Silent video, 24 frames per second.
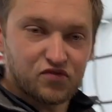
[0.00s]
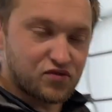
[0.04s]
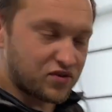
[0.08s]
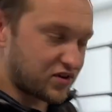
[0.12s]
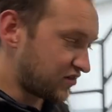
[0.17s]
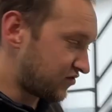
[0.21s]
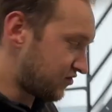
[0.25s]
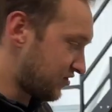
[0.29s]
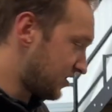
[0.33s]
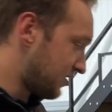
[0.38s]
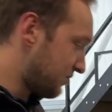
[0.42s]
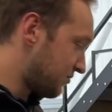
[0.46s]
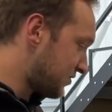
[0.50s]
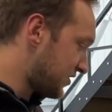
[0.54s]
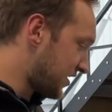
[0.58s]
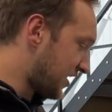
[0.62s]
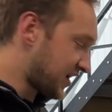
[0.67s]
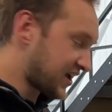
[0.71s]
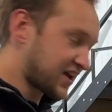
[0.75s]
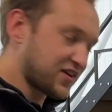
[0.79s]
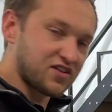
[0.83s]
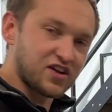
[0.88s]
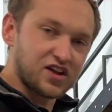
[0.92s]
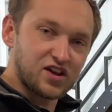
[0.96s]
anything. But yeah,
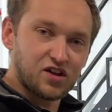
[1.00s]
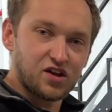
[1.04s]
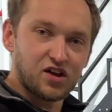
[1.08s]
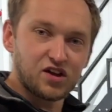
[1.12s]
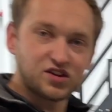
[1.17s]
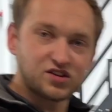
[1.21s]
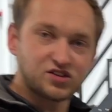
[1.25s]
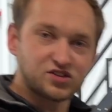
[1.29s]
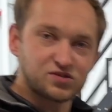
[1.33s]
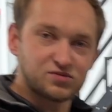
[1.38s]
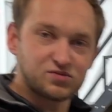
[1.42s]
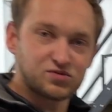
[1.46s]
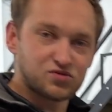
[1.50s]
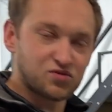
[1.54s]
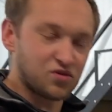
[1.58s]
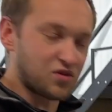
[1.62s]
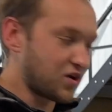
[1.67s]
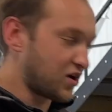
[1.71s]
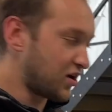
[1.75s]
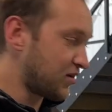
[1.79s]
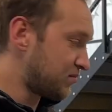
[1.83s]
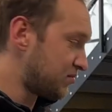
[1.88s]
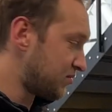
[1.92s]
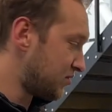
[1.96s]
give it a like and
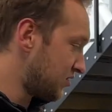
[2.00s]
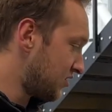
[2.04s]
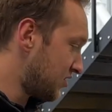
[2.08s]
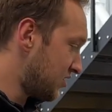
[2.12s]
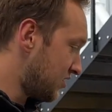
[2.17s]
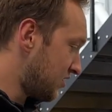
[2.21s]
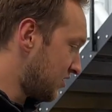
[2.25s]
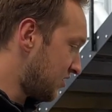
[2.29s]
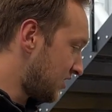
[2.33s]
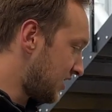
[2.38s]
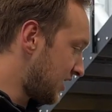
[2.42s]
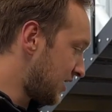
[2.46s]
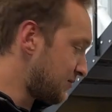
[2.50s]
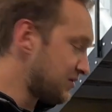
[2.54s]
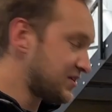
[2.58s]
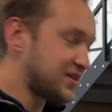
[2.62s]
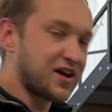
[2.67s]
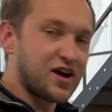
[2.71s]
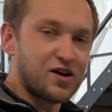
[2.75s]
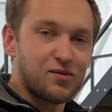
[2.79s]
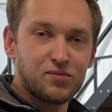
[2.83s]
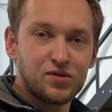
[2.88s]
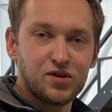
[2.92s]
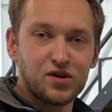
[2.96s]
subscribe. Let me
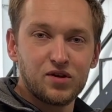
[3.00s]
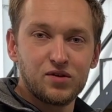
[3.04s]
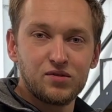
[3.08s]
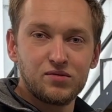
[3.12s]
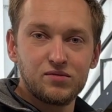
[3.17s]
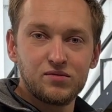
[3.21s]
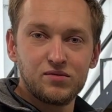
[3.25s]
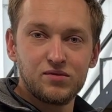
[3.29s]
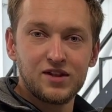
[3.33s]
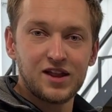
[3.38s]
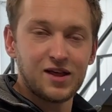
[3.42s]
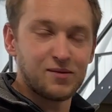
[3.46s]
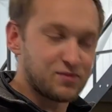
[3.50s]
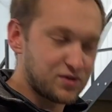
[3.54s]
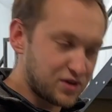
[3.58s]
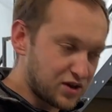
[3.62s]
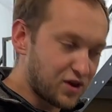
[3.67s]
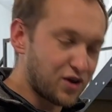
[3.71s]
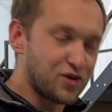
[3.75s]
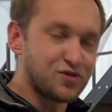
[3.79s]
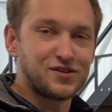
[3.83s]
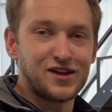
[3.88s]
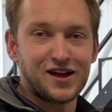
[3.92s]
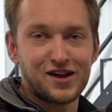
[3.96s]

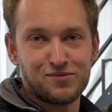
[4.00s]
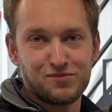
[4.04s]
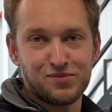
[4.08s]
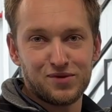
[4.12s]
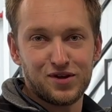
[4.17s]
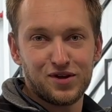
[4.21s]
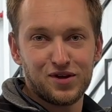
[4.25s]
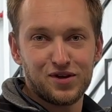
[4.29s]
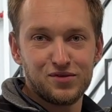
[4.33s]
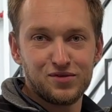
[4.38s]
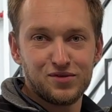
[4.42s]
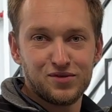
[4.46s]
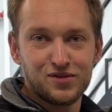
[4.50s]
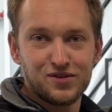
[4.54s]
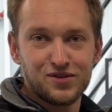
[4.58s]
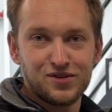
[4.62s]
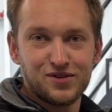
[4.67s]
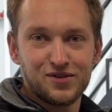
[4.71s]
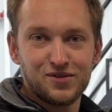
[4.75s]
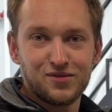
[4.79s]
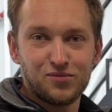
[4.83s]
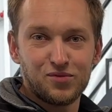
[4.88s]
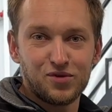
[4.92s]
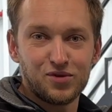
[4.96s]
know down below
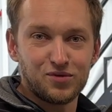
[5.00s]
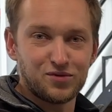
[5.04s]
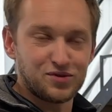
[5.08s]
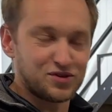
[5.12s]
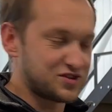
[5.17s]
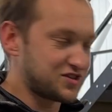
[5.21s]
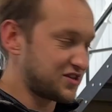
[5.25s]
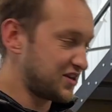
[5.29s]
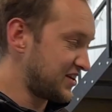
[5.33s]
what you want to see